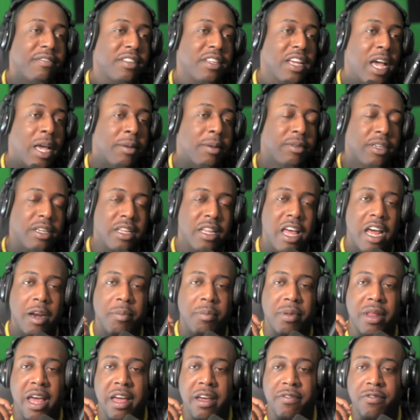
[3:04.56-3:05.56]
of times in a lot
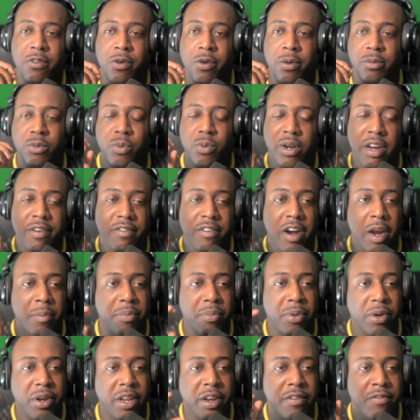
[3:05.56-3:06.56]
of platforms, whatever I
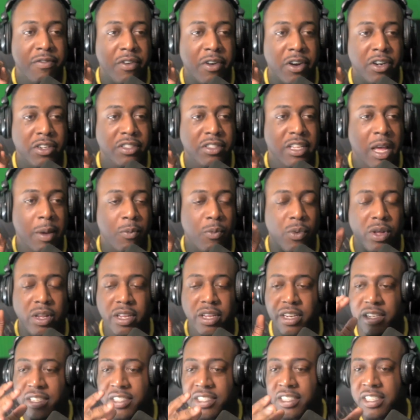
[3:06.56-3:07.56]
put in first, I'm
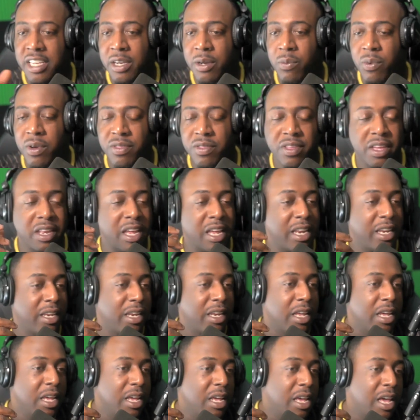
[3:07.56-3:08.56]
willing to stick with it
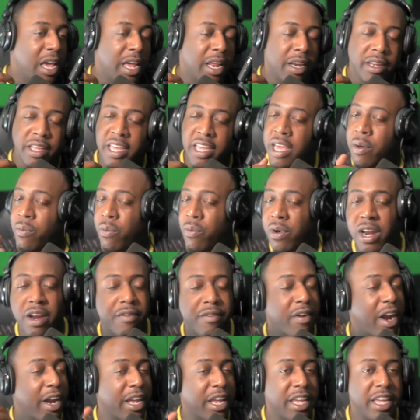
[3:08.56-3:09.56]
and and get
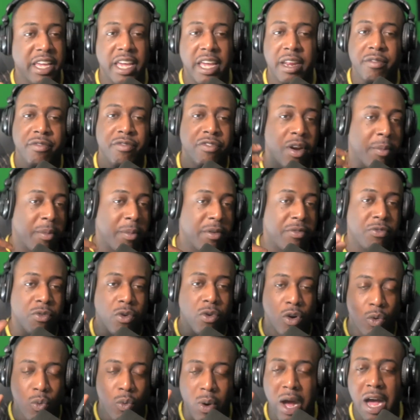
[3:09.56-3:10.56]
whatever I can get from it
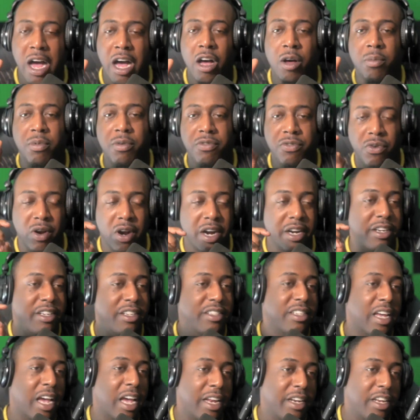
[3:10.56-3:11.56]
for a while before I
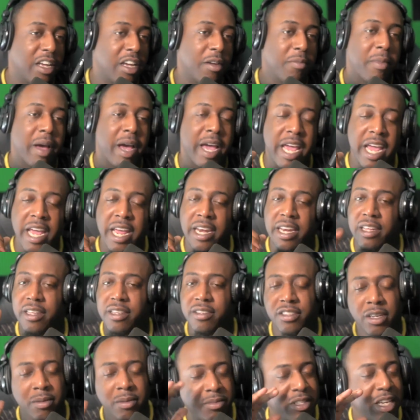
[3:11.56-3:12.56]
decide to up my ante.
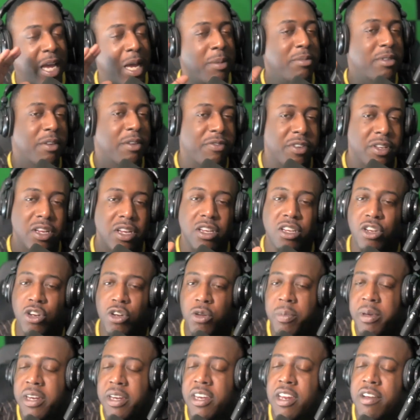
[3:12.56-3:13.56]
Sometimes I feel a
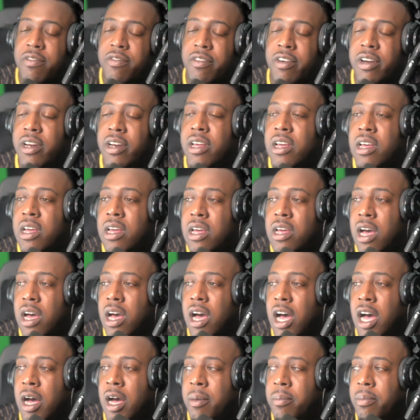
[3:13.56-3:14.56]
little bit different.
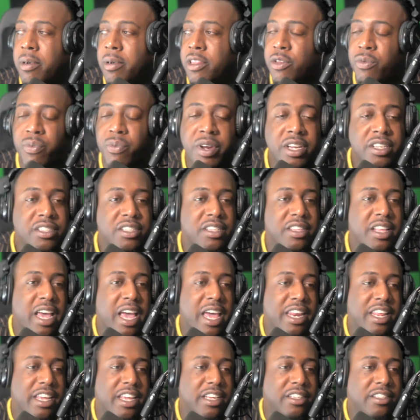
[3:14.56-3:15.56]
Um, but the reason
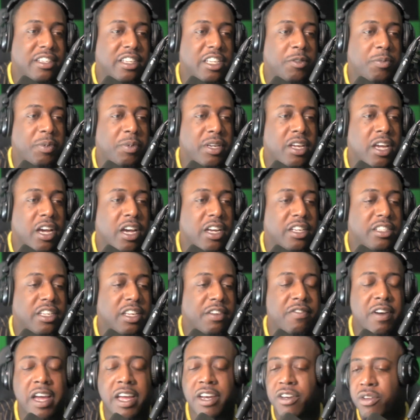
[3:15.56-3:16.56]
that is, is because
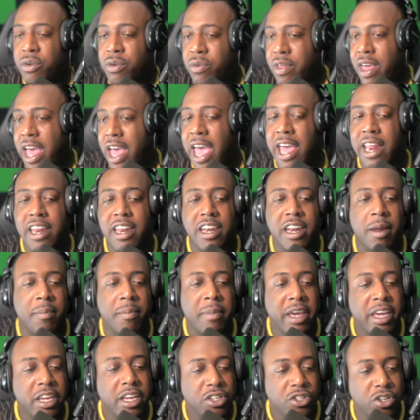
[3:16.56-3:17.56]
if I do that and
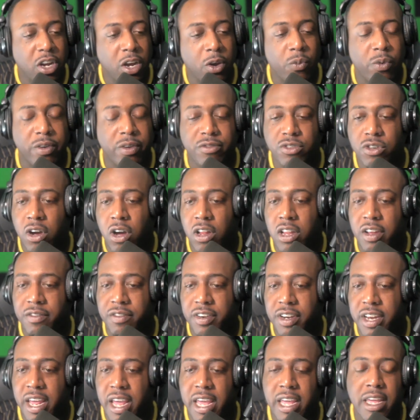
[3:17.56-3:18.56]
I'm making sure I withdraw
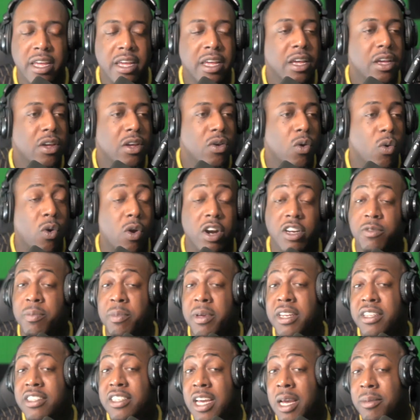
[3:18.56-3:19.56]
every day or as
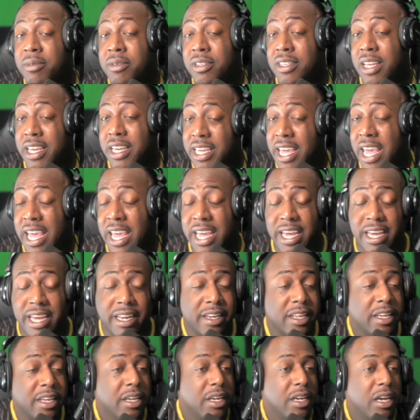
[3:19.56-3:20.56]
many times as I
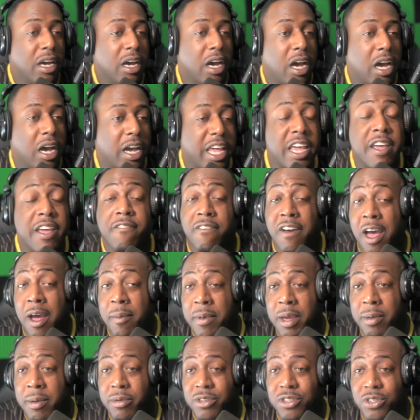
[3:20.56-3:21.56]
can, uh, if
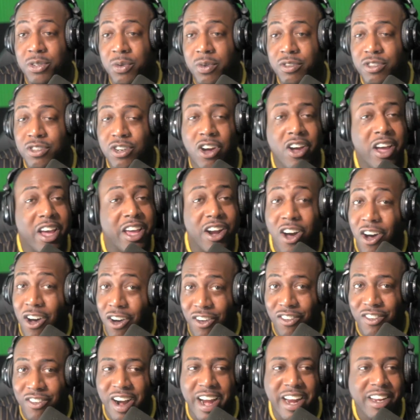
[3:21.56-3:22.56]
I'm able to withdraw at
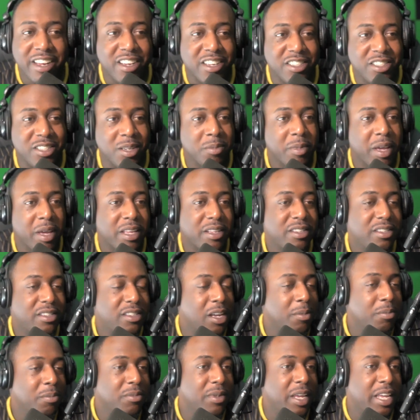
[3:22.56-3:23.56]
all, right? Because some
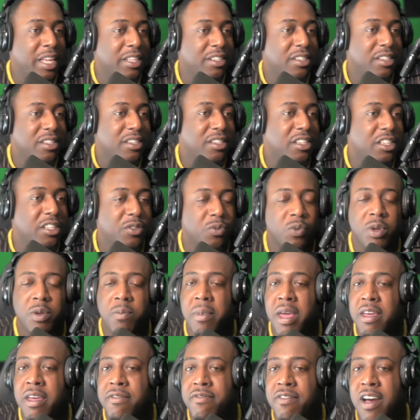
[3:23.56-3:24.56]
some instances we
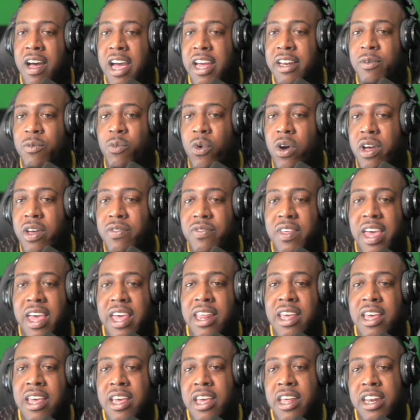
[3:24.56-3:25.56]
may find one
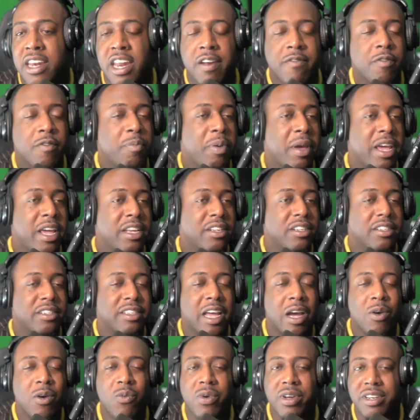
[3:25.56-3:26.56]
that never pays
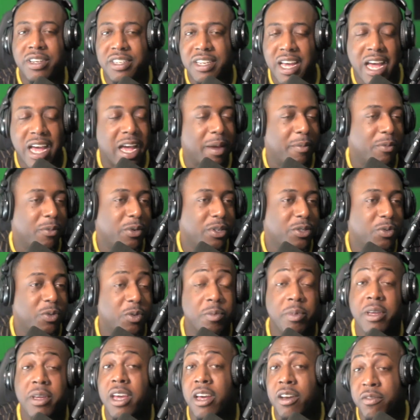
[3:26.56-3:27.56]
us out one time, which
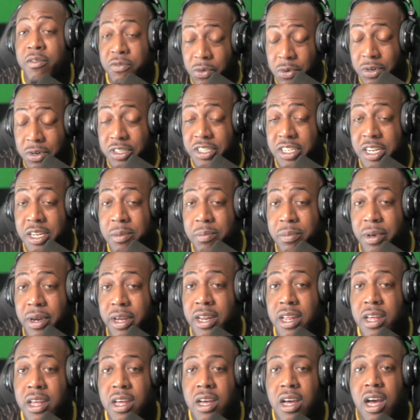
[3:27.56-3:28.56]
would be unfortunate,
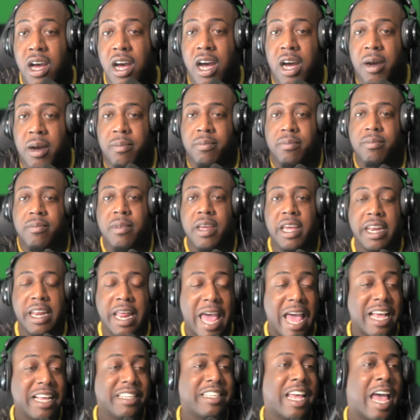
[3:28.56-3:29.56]
but um, it
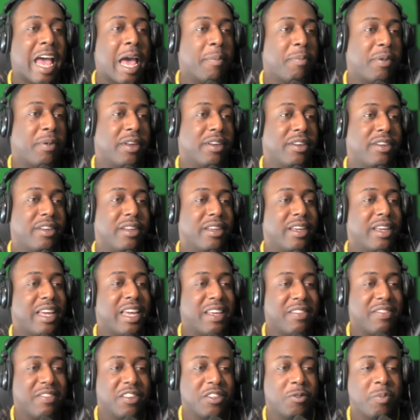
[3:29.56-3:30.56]
has happened
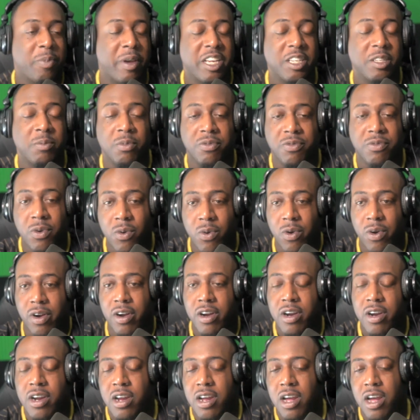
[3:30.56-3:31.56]
in the space
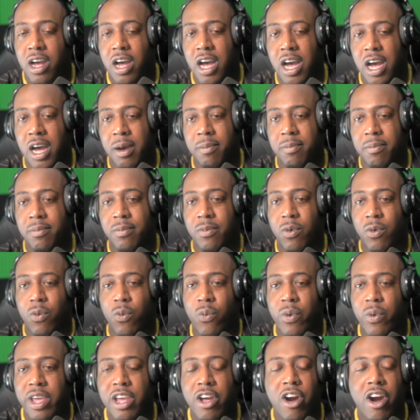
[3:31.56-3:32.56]
before um,
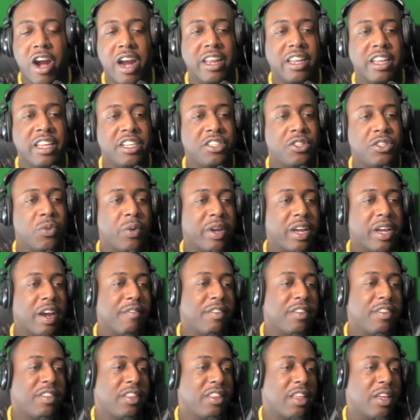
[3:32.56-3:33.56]
we are at least doing
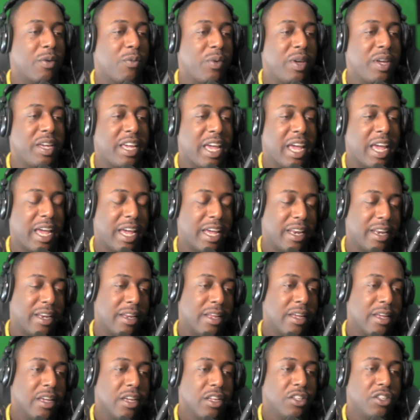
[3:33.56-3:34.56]
everything that we
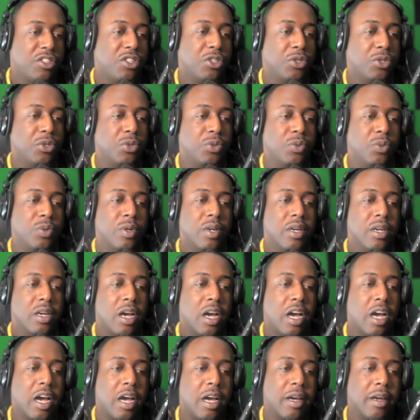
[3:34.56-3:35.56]
can to
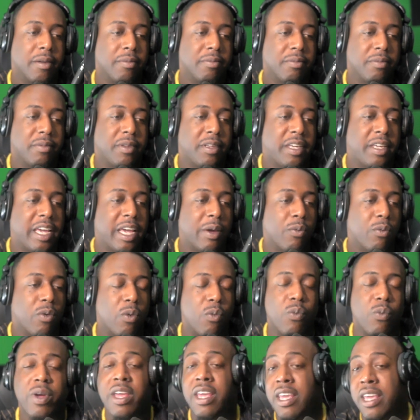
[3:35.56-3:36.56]
uh, get
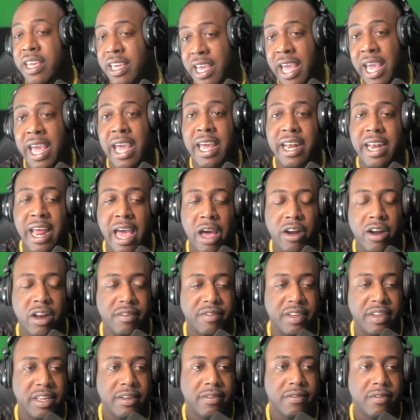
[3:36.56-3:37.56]
what we can
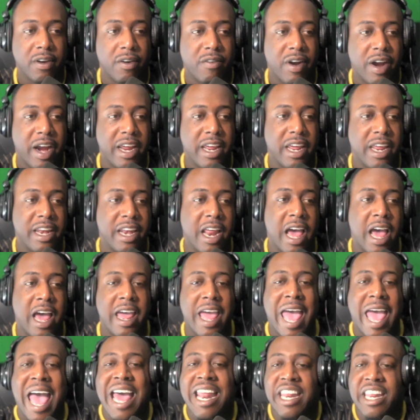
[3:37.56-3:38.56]
out of it. All right. And
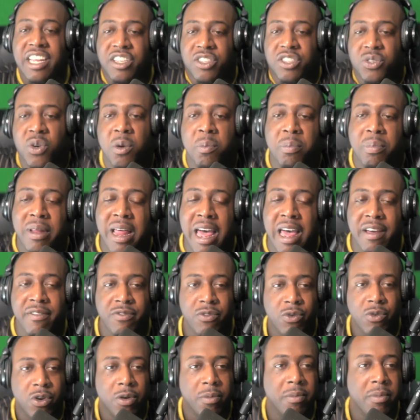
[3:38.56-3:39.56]
not adding to a
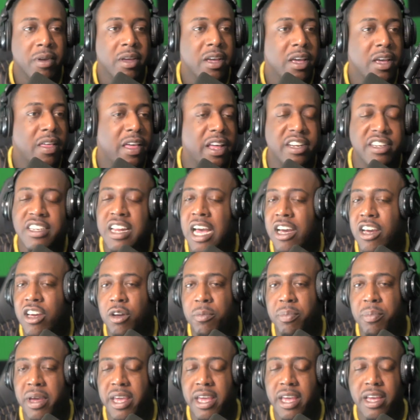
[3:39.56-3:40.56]
platform that's not
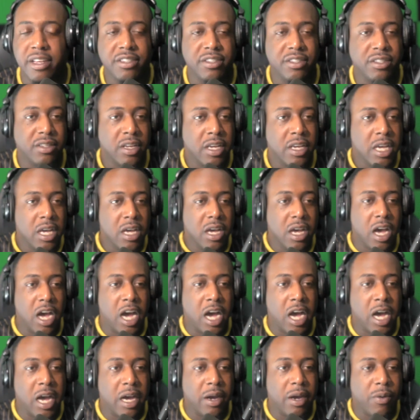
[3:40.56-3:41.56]
going to pay us.
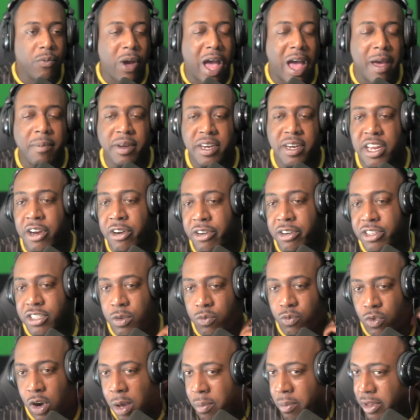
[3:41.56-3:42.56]
Uh, I've been hearing
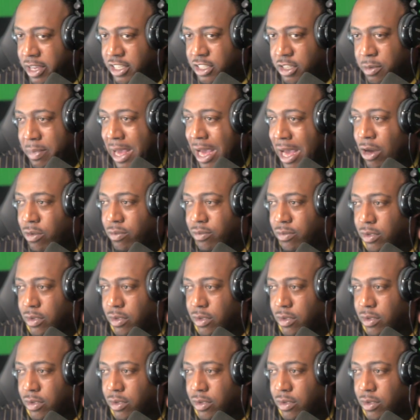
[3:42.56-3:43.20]
some rumblings about